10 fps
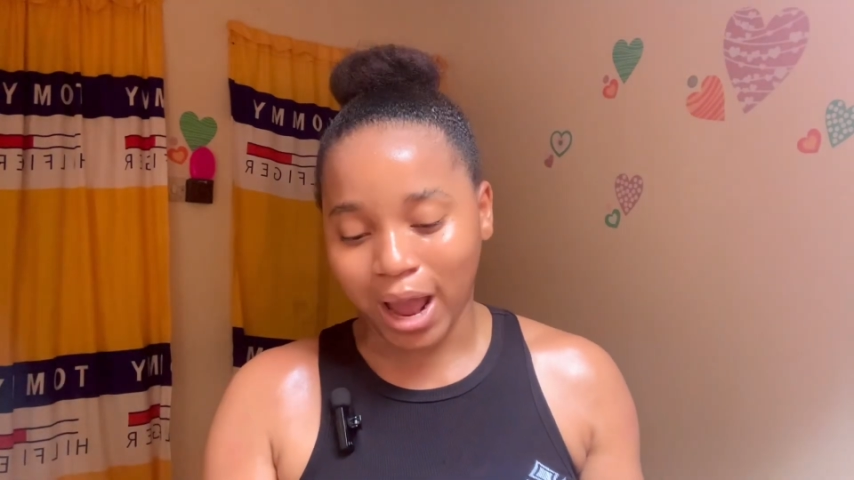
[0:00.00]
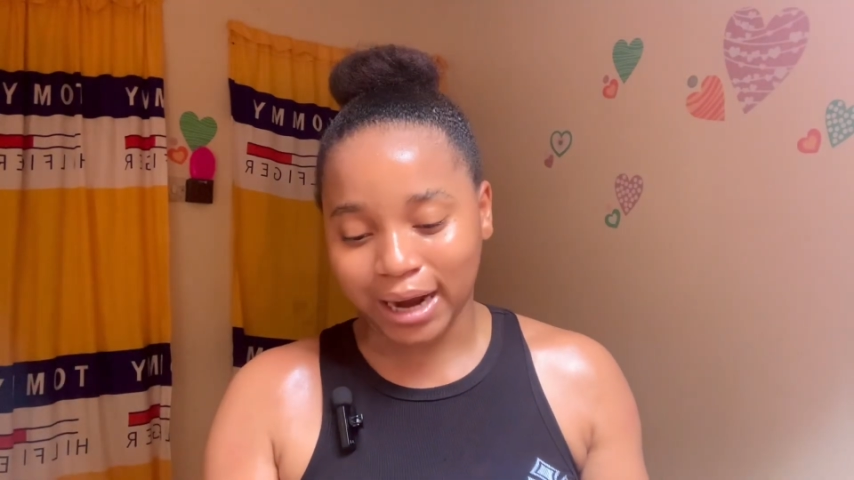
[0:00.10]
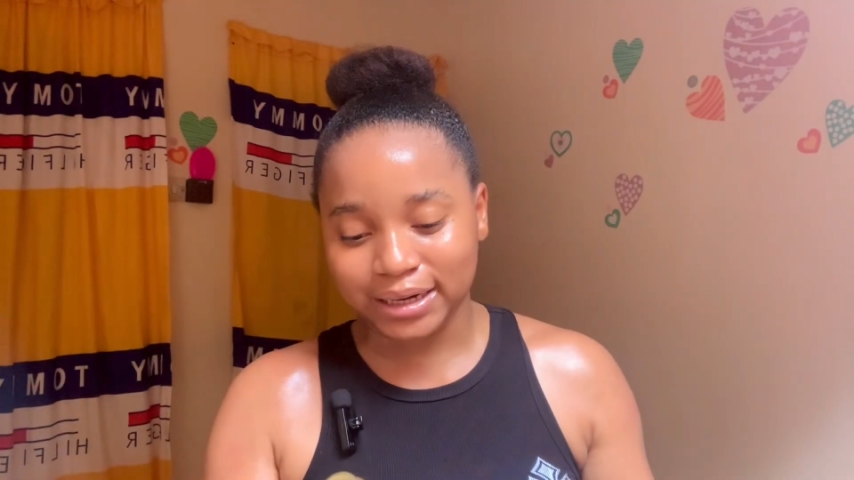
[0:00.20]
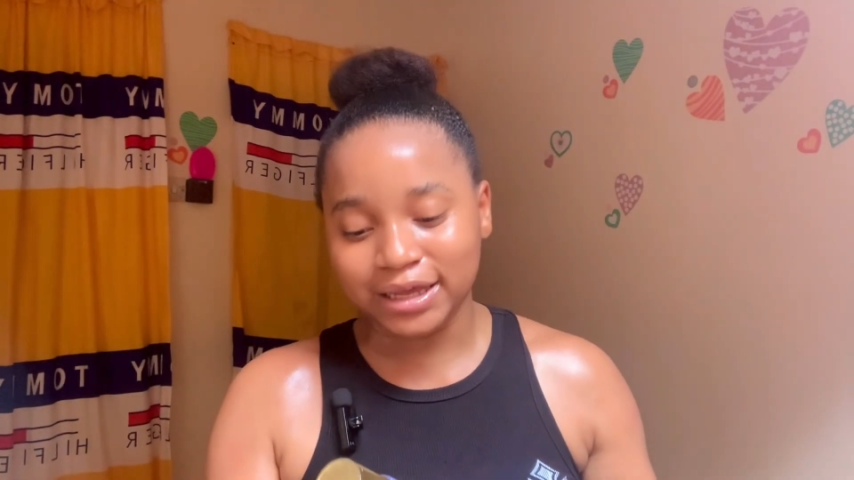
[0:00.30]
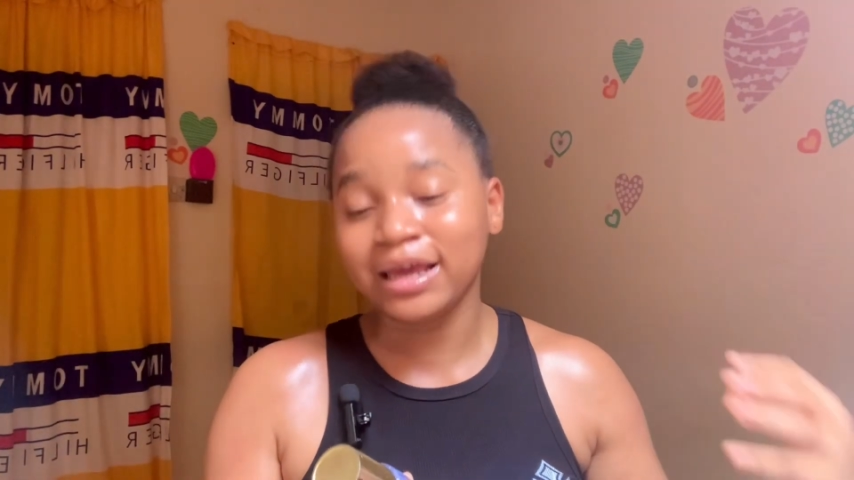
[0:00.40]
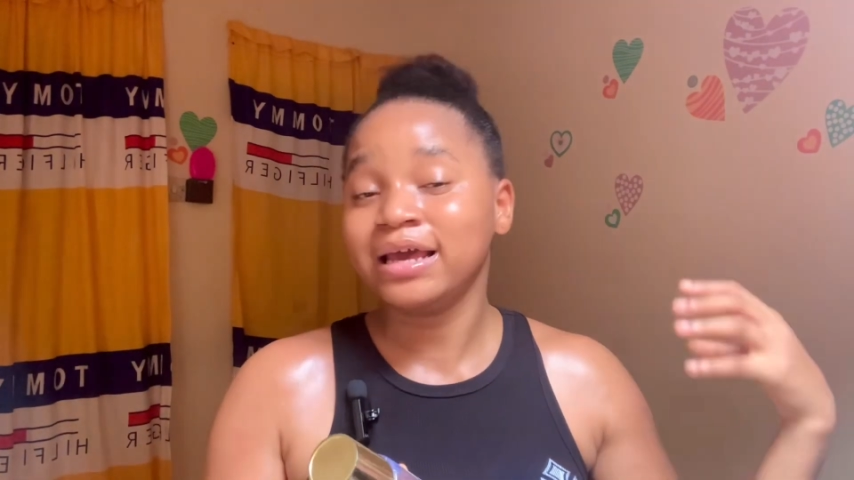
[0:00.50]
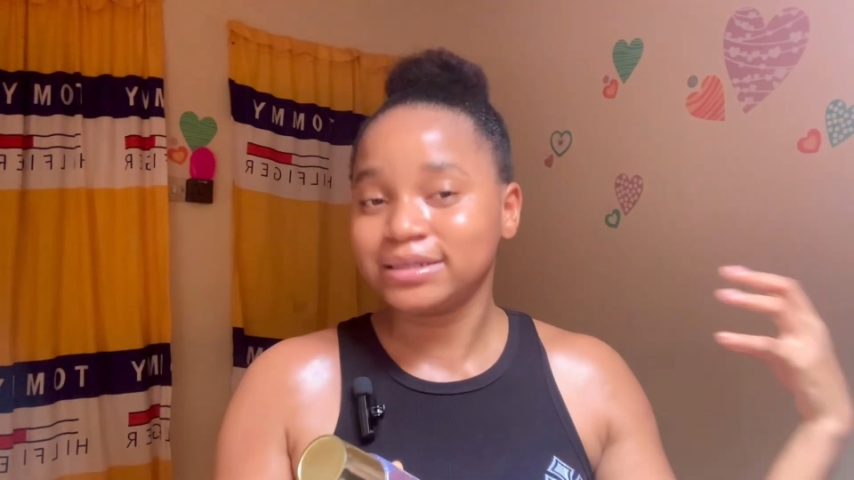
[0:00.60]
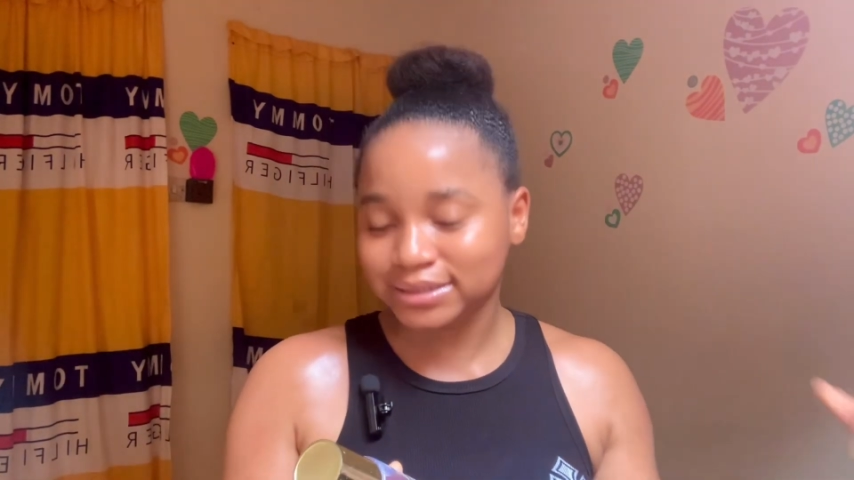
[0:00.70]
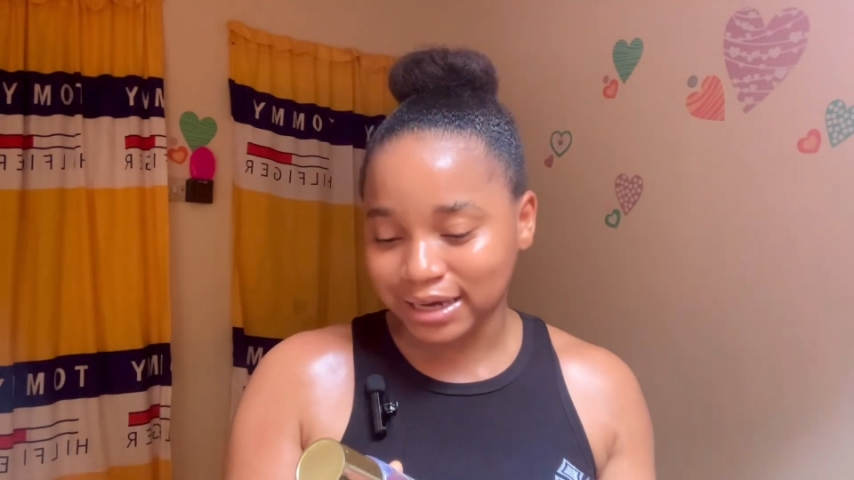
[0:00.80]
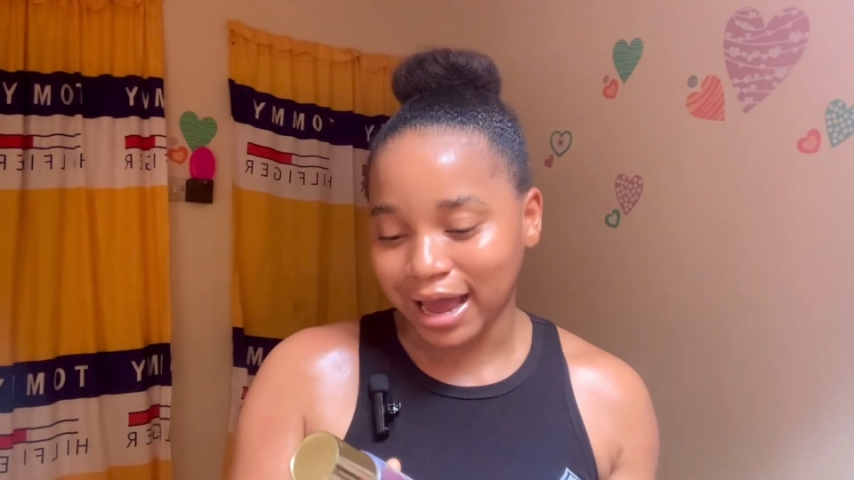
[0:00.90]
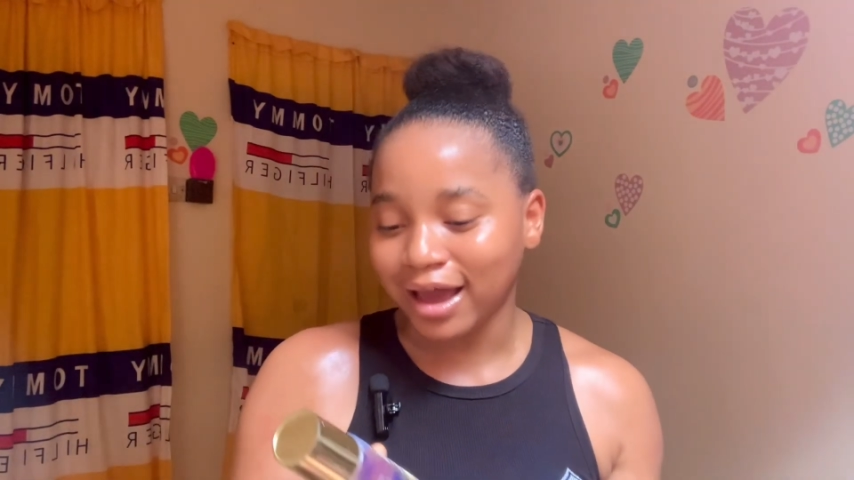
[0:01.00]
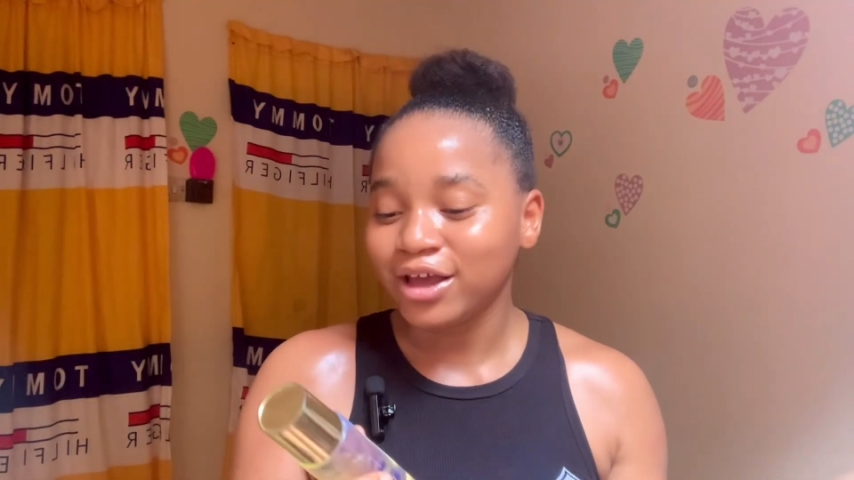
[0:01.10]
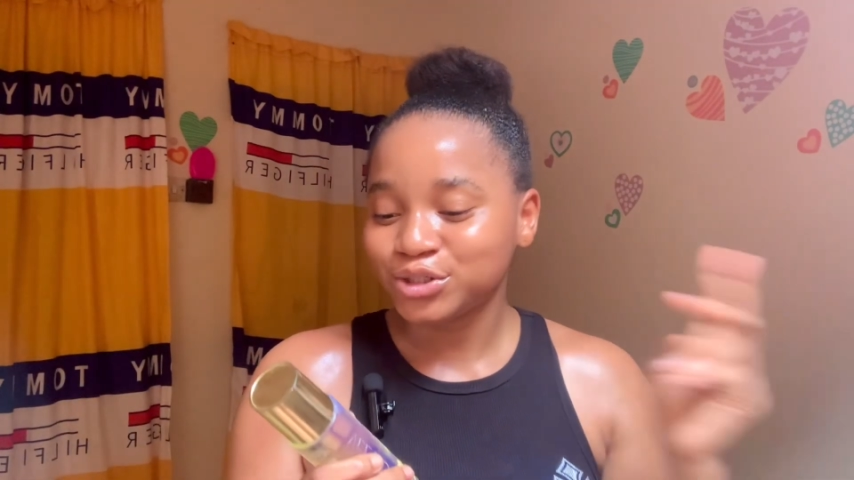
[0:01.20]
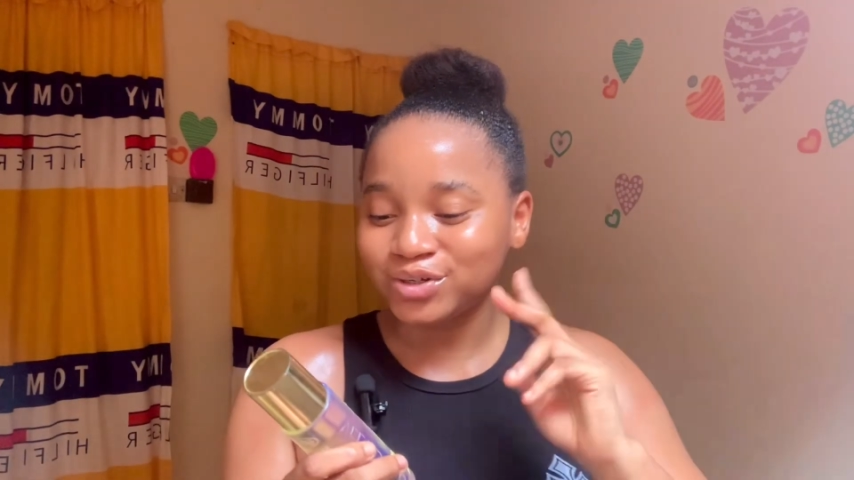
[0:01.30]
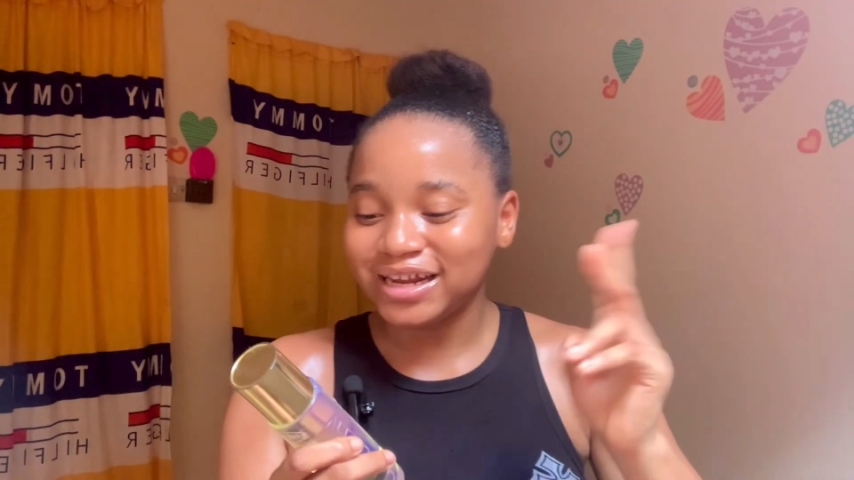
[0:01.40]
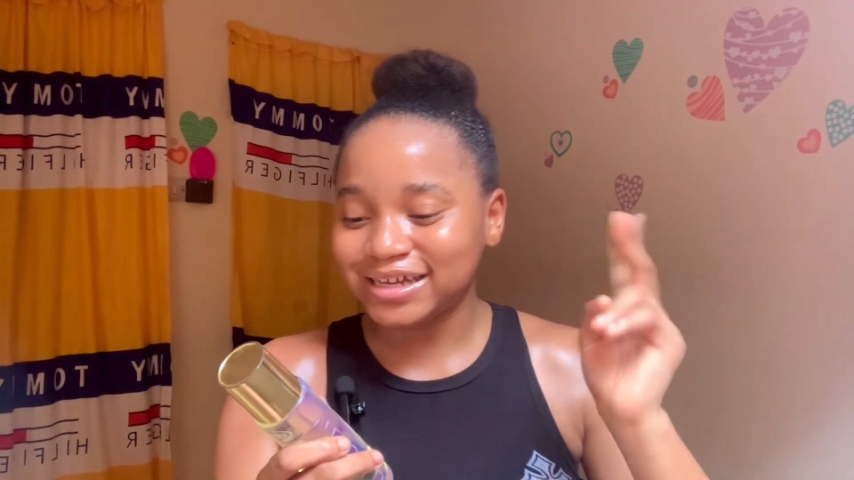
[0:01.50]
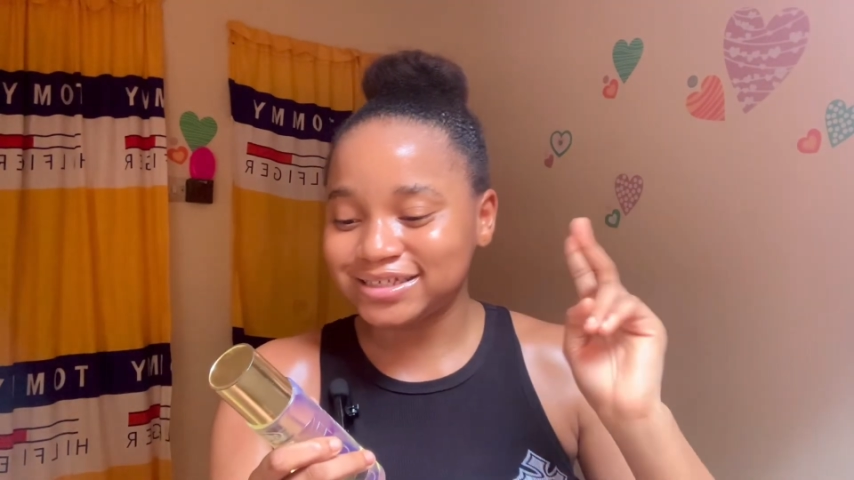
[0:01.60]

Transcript: acne scar. So their